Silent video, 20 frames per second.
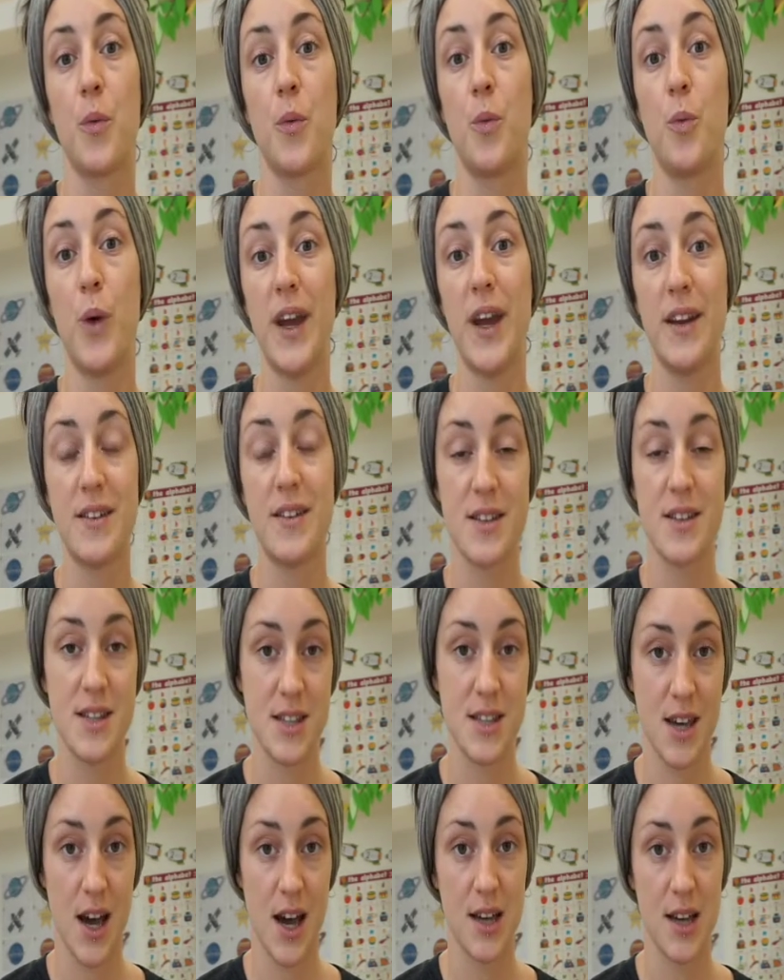we
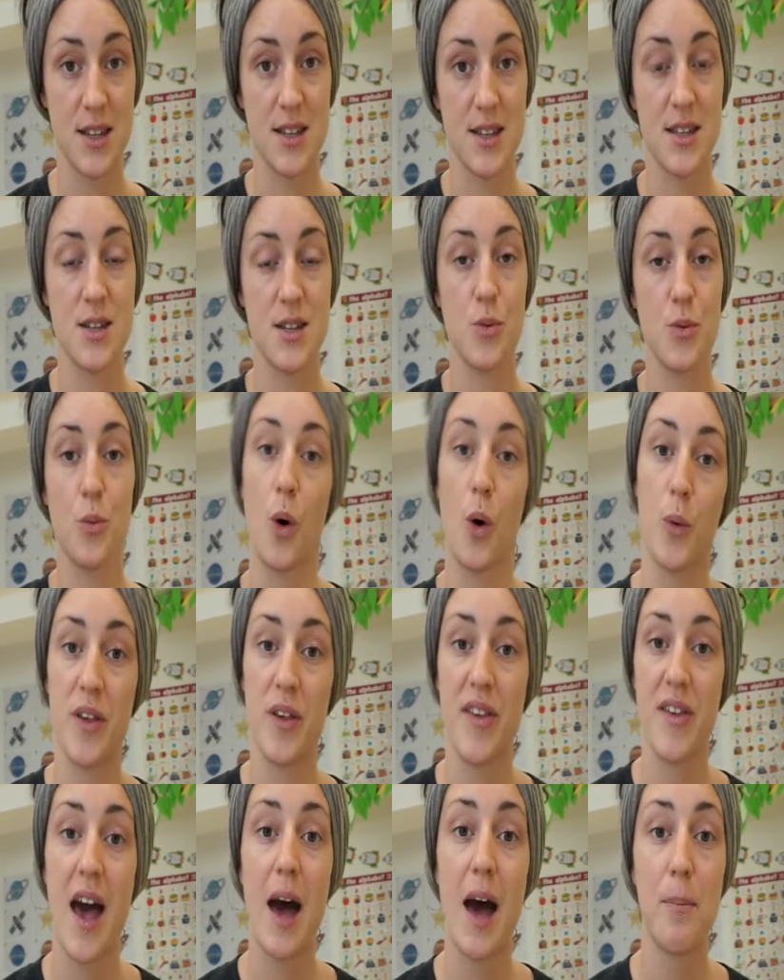discussed what
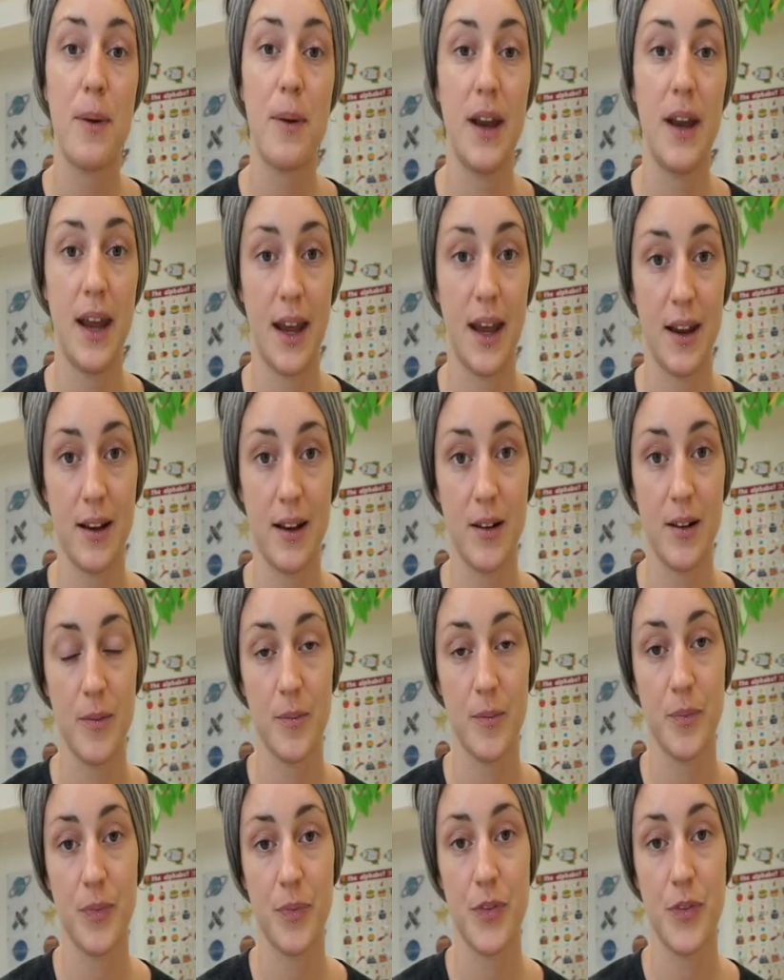was happening
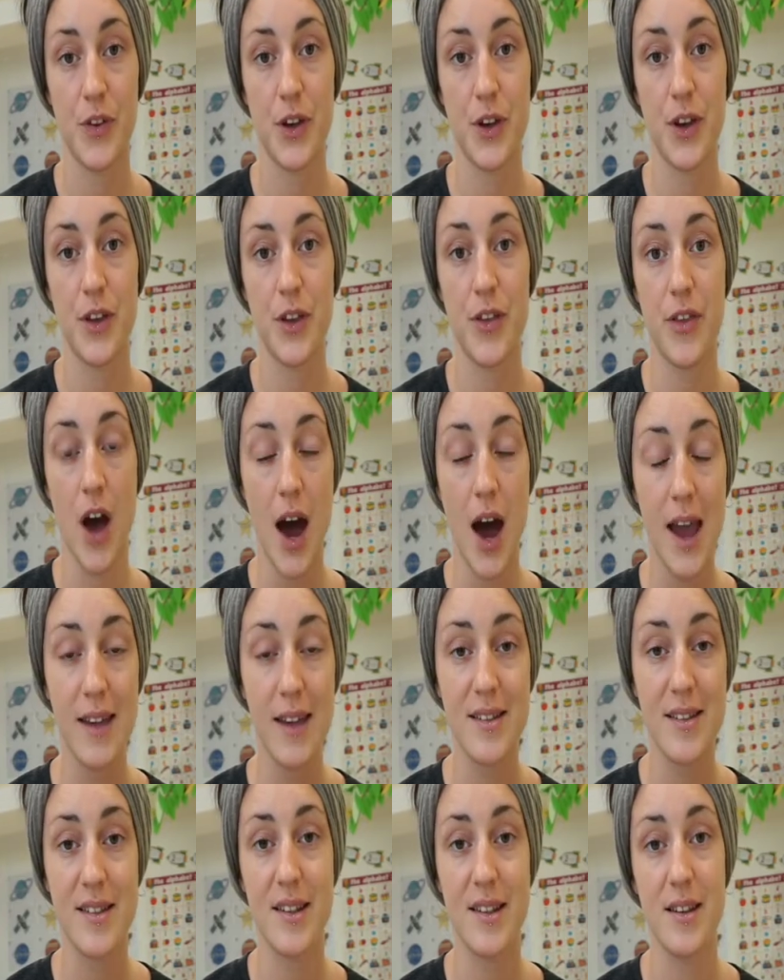to the
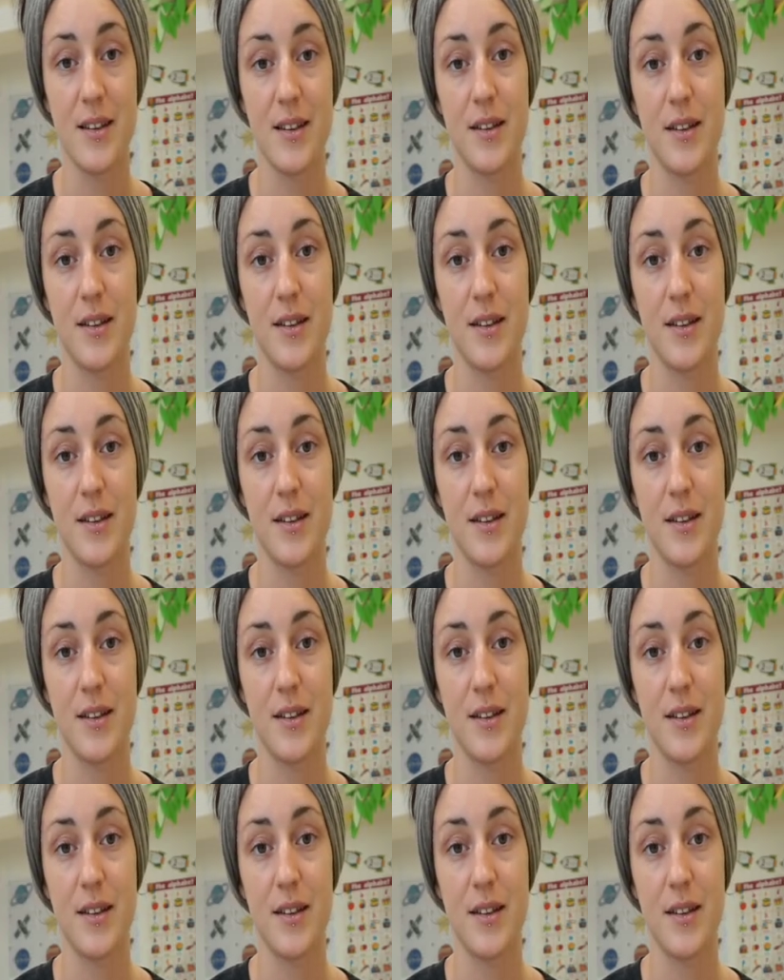ice.